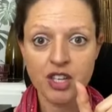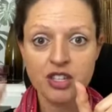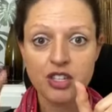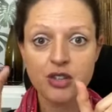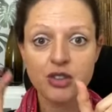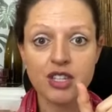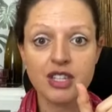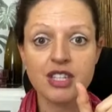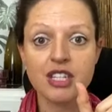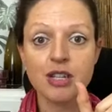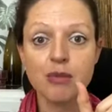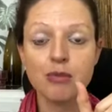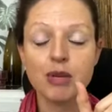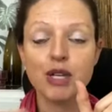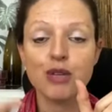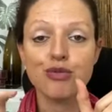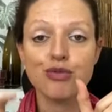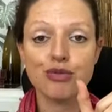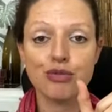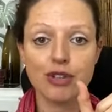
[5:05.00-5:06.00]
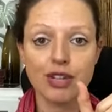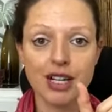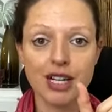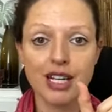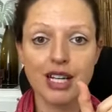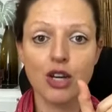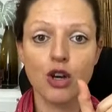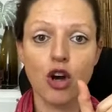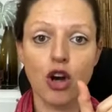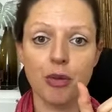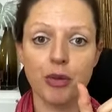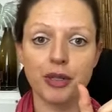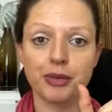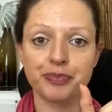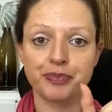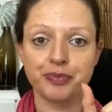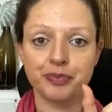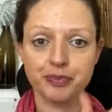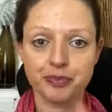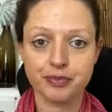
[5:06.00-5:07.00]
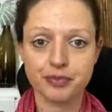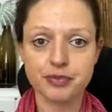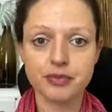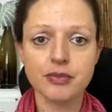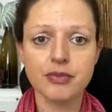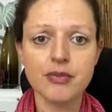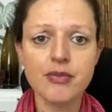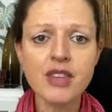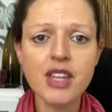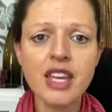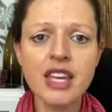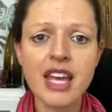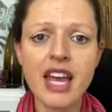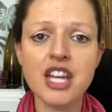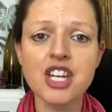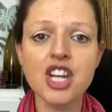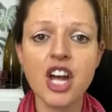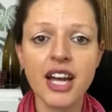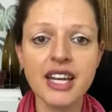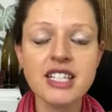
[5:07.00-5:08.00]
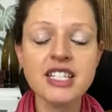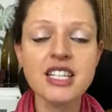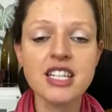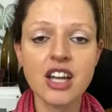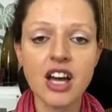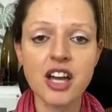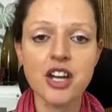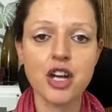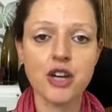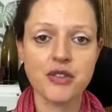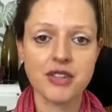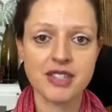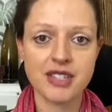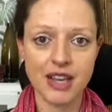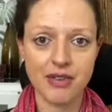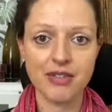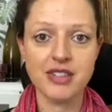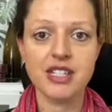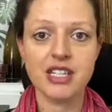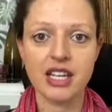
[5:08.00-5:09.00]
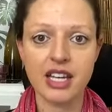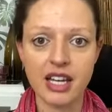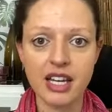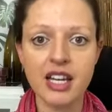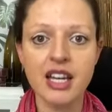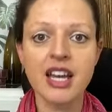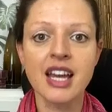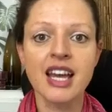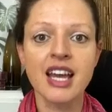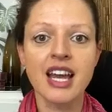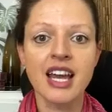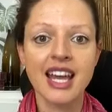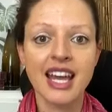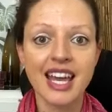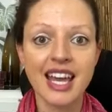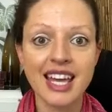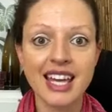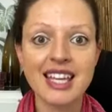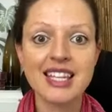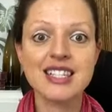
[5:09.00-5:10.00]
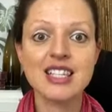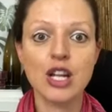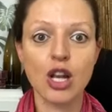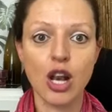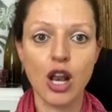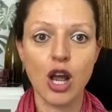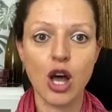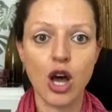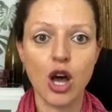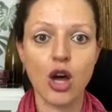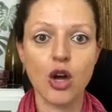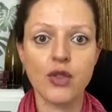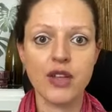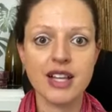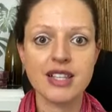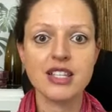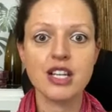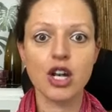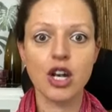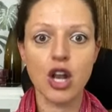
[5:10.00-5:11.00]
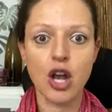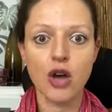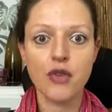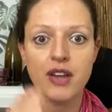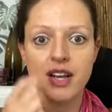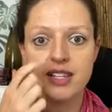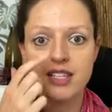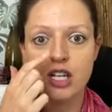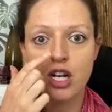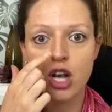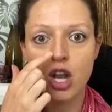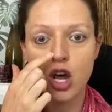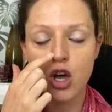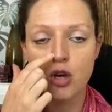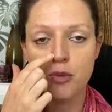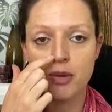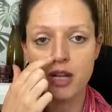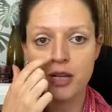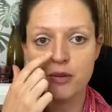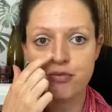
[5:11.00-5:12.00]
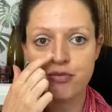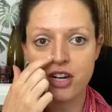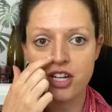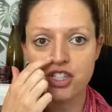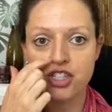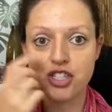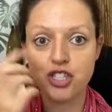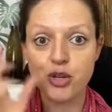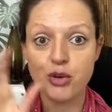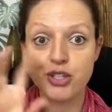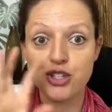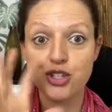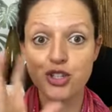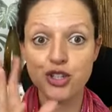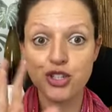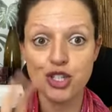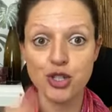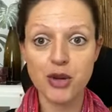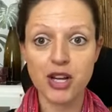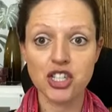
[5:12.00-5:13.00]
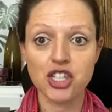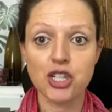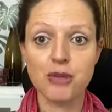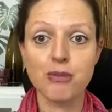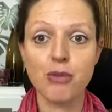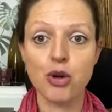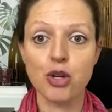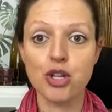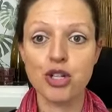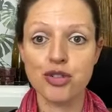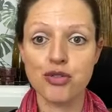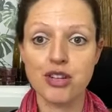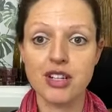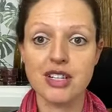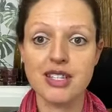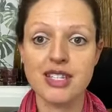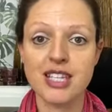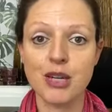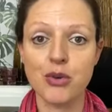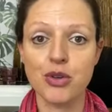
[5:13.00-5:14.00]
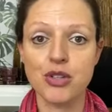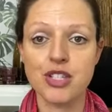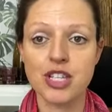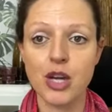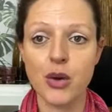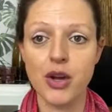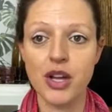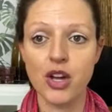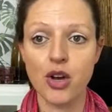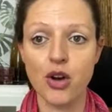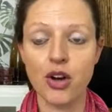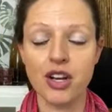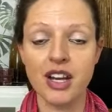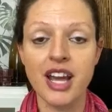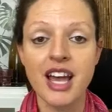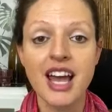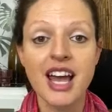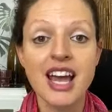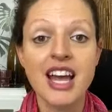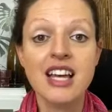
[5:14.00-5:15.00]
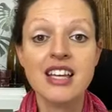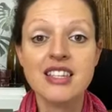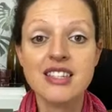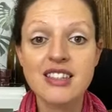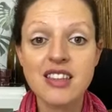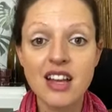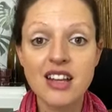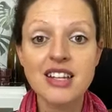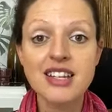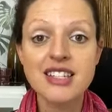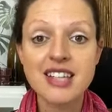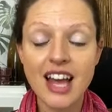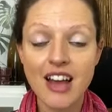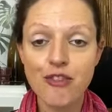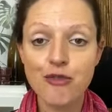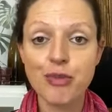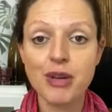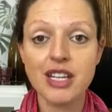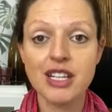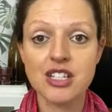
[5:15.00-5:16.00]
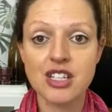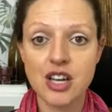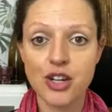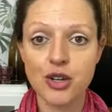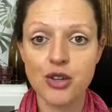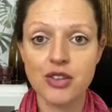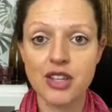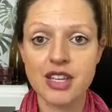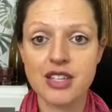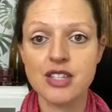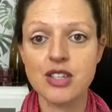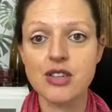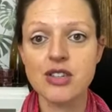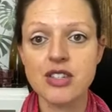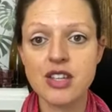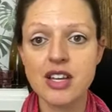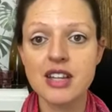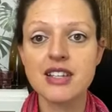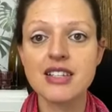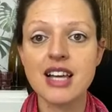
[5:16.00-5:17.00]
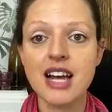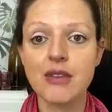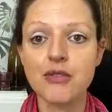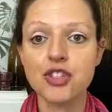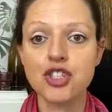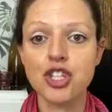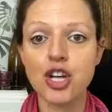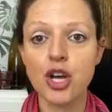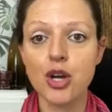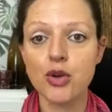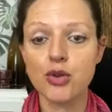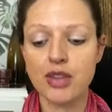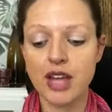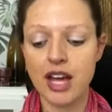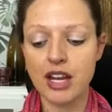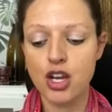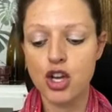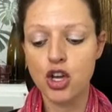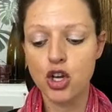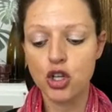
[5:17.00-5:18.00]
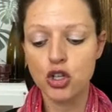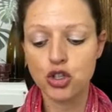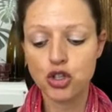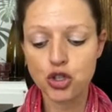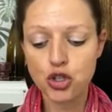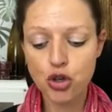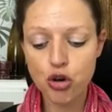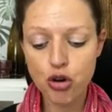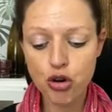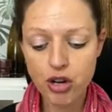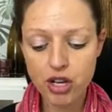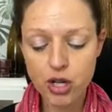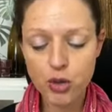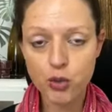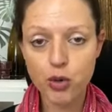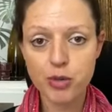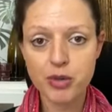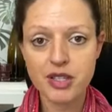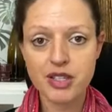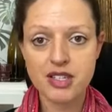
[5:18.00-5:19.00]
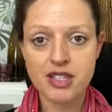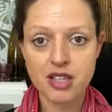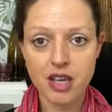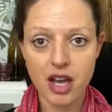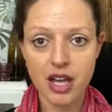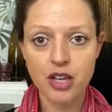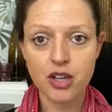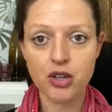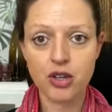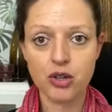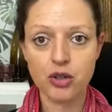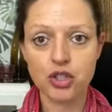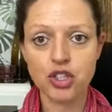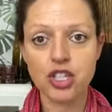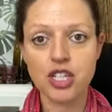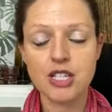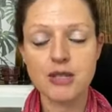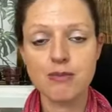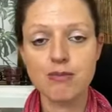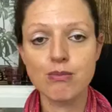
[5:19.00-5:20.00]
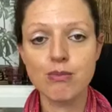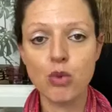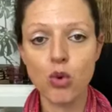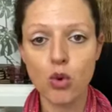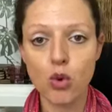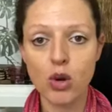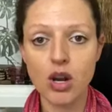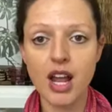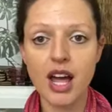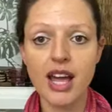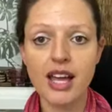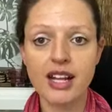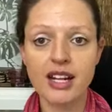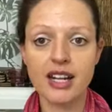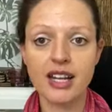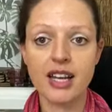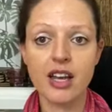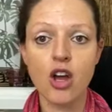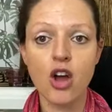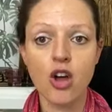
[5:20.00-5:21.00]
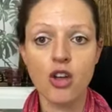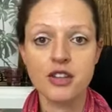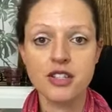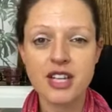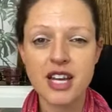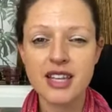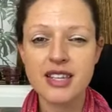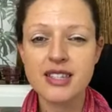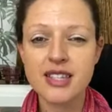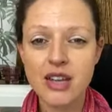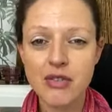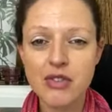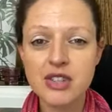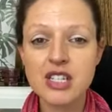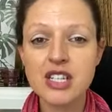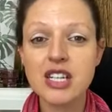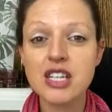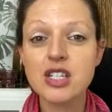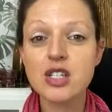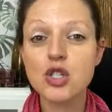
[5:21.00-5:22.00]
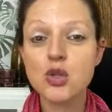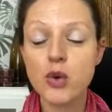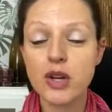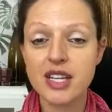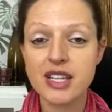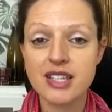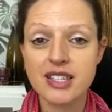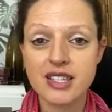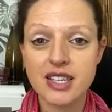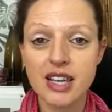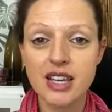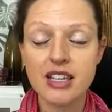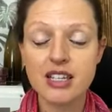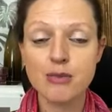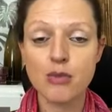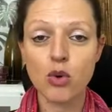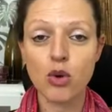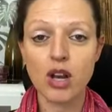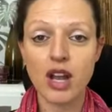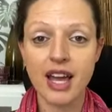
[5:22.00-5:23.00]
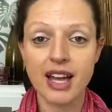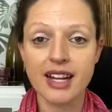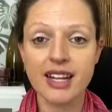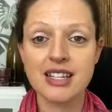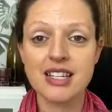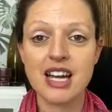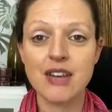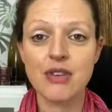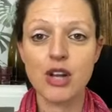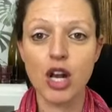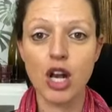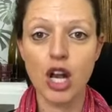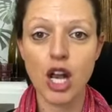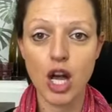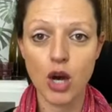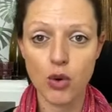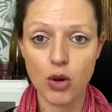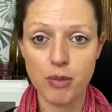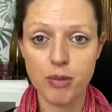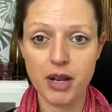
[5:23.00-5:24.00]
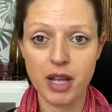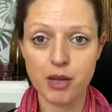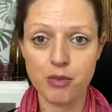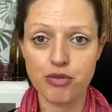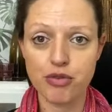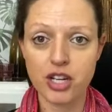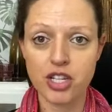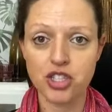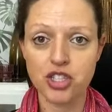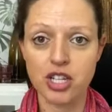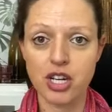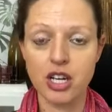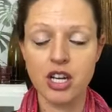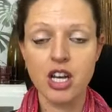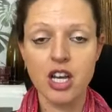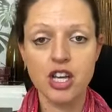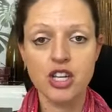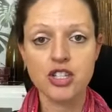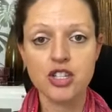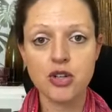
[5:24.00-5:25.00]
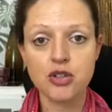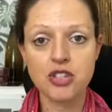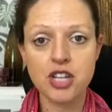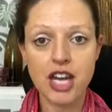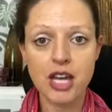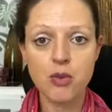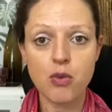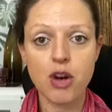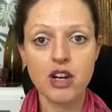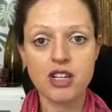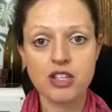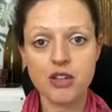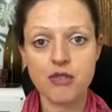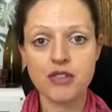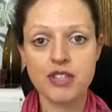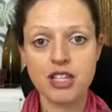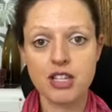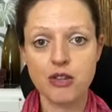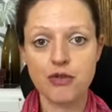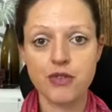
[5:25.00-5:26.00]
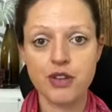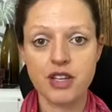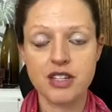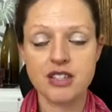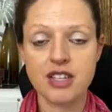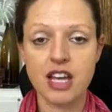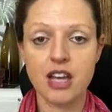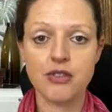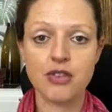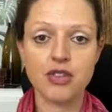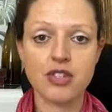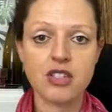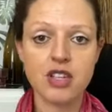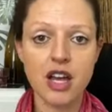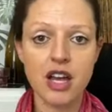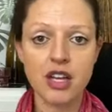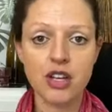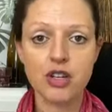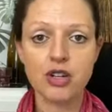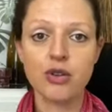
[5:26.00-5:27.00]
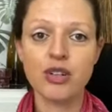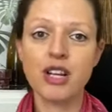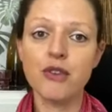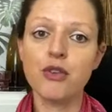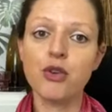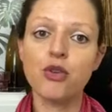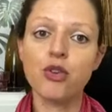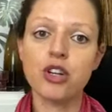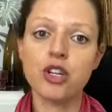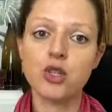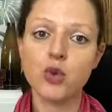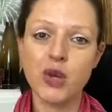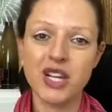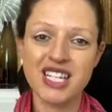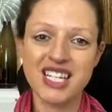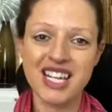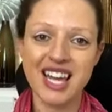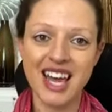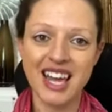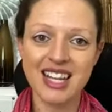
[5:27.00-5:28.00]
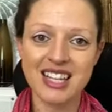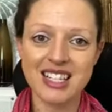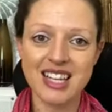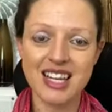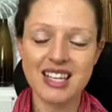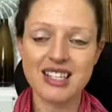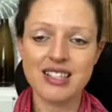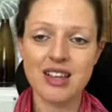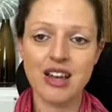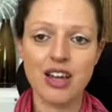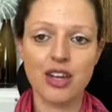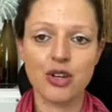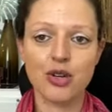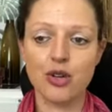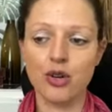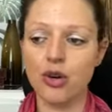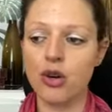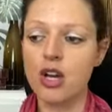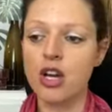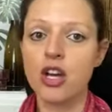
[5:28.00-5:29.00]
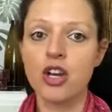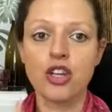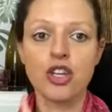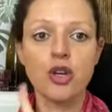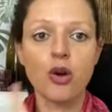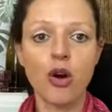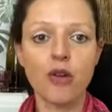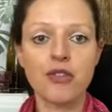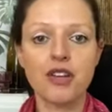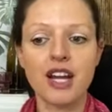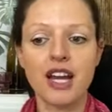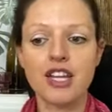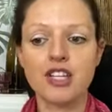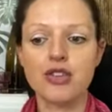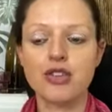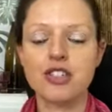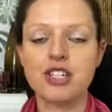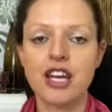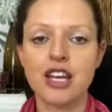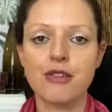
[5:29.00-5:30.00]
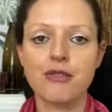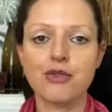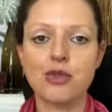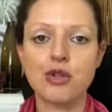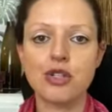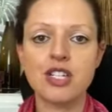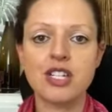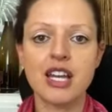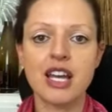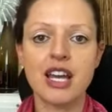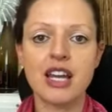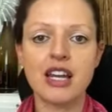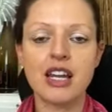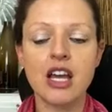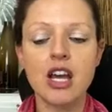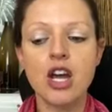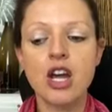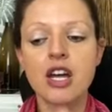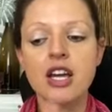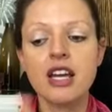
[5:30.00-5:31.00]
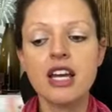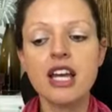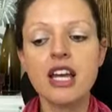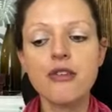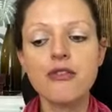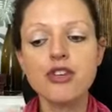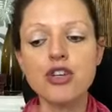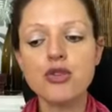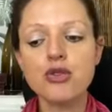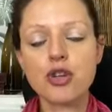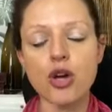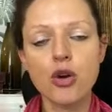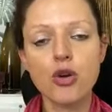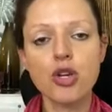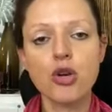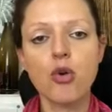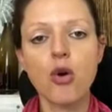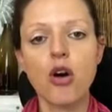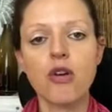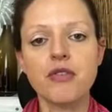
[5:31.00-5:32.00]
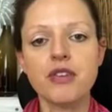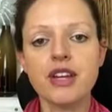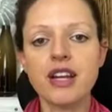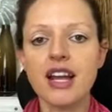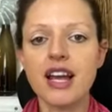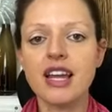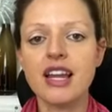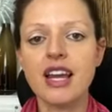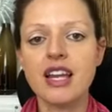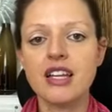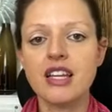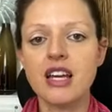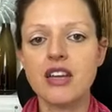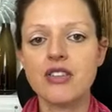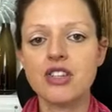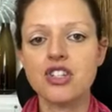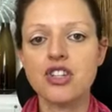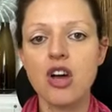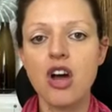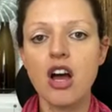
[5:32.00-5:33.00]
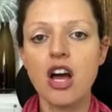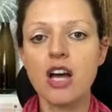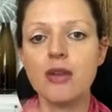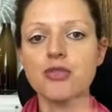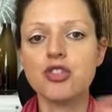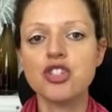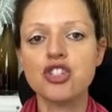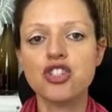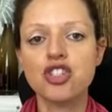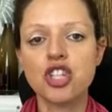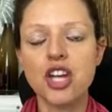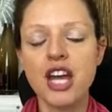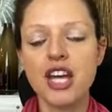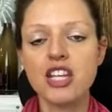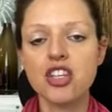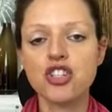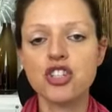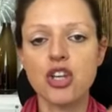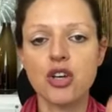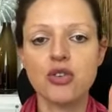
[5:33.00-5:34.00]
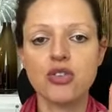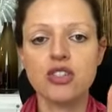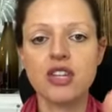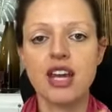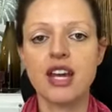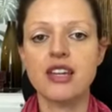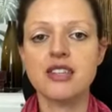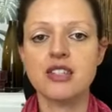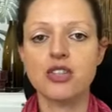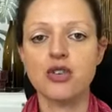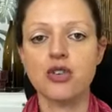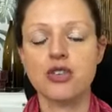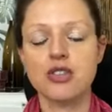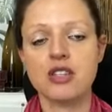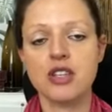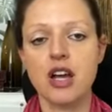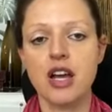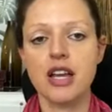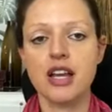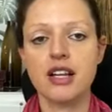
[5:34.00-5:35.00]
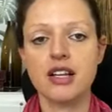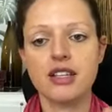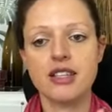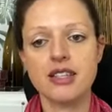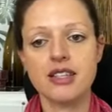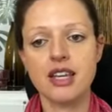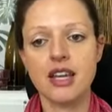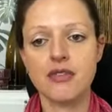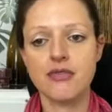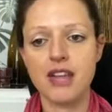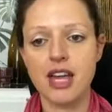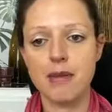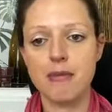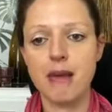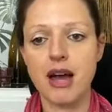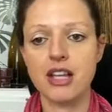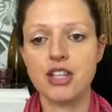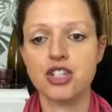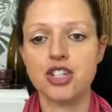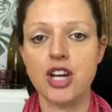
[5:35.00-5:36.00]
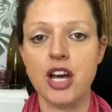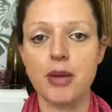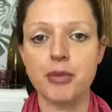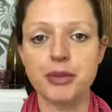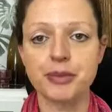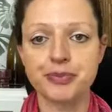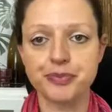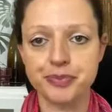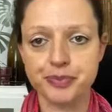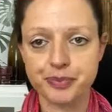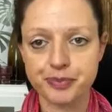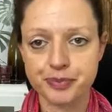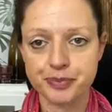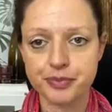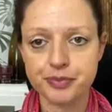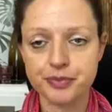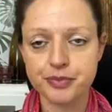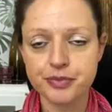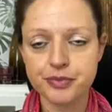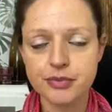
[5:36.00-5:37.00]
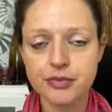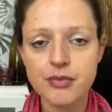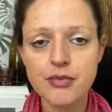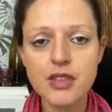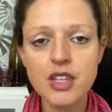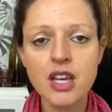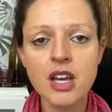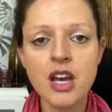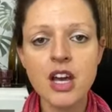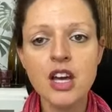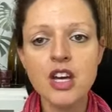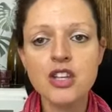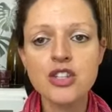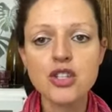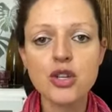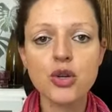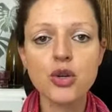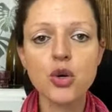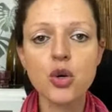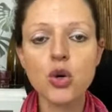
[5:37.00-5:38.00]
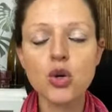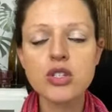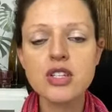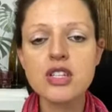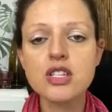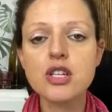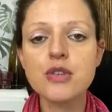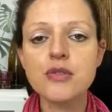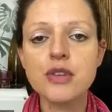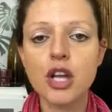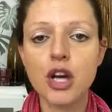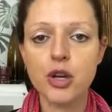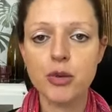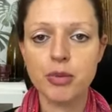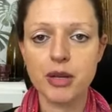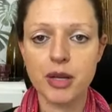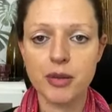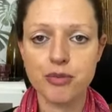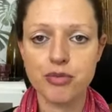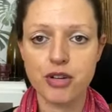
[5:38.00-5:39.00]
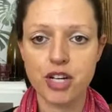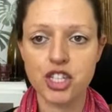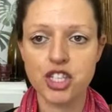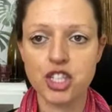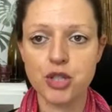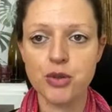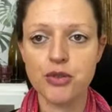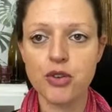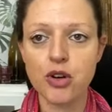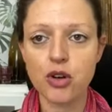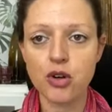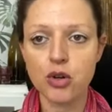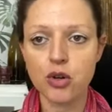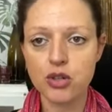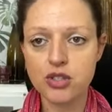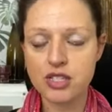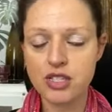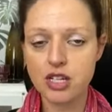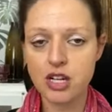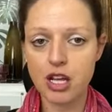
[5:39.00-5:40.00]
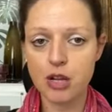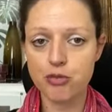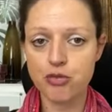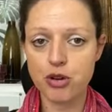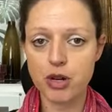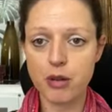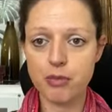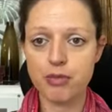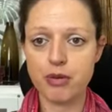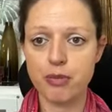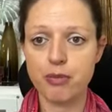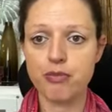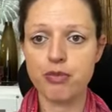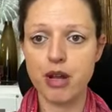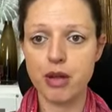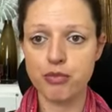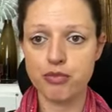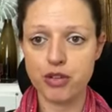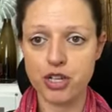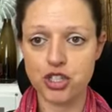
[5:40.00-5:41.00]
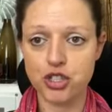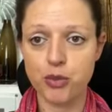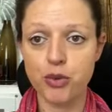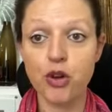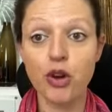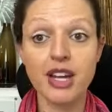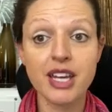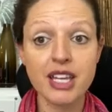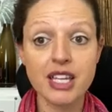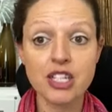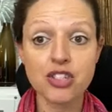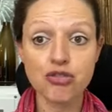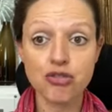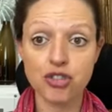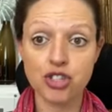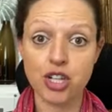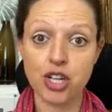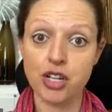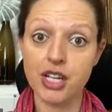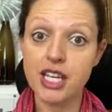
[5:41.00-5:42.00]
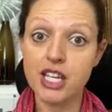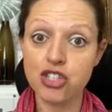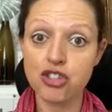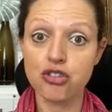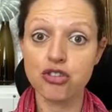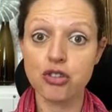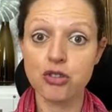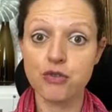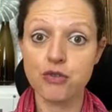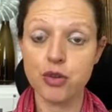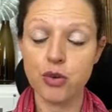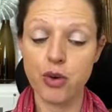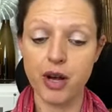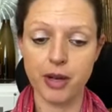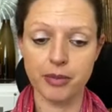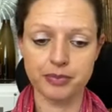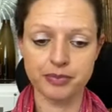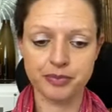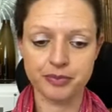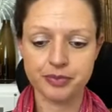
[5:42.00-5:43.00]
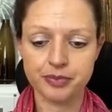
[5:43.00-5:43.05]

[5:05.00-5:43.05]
So this can be really common. Yeah, 99/70 is low. That's a low blood pressure. So it's good to actually monitor it and see what's going on. Studies have been done on this. So studies have shown that during a woman's cycle, she is more likely, day 17 to 26, more likely to have a lower blood pressure. So day 1 is obviously the first day of your cycle. And if you've got a 28-day cycle, you ovulate on day 14. If you know you ovulate any other time, just change those days in your cycle and see if they match up. So causes of low blood pressure, we've got causes of low blood pressure, we've got estrogen for one.